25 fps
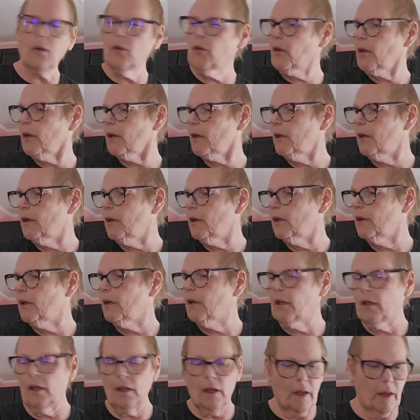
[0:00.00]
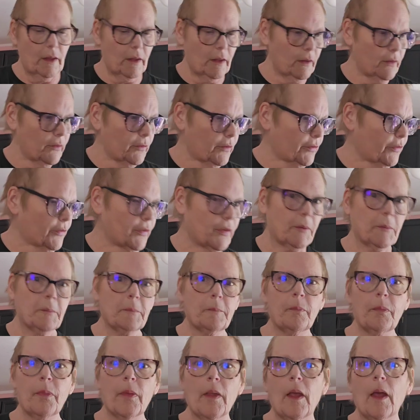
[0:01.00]
Okay, and I
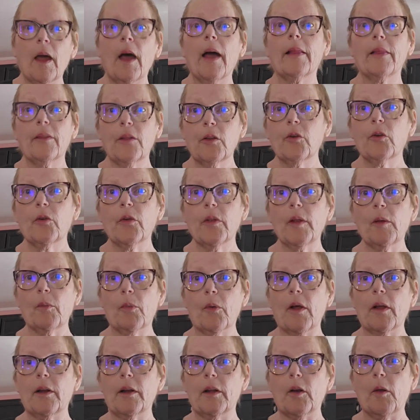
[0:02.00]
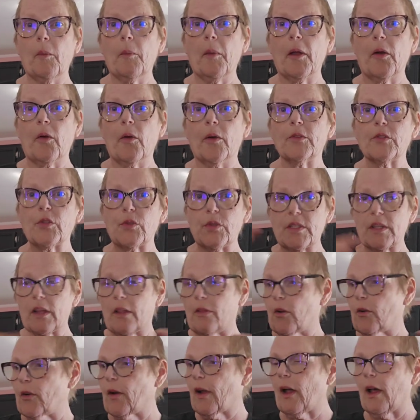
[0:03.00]
literally brought in all my groceries,
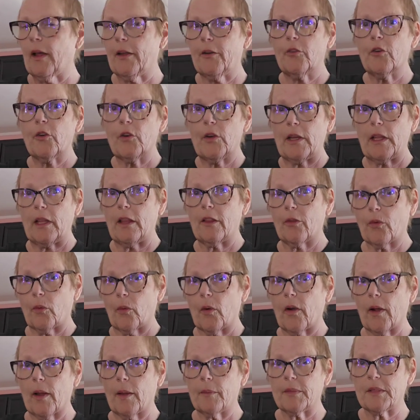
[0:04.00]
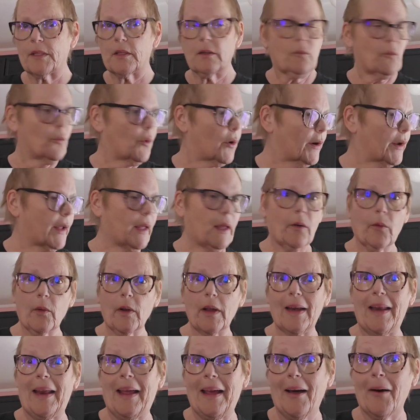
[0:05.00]
and they're underneath where I'm working
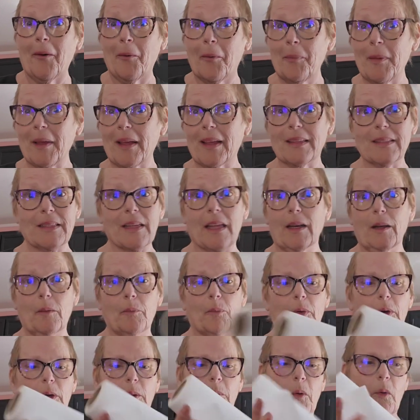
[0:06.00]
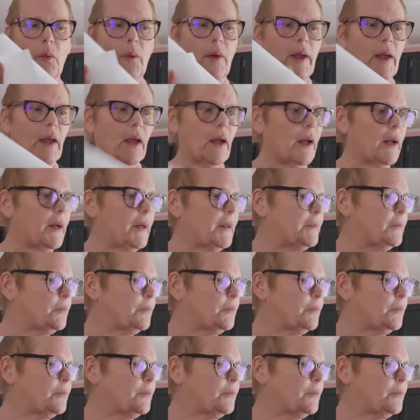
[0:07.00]
right now because I didn't put them away.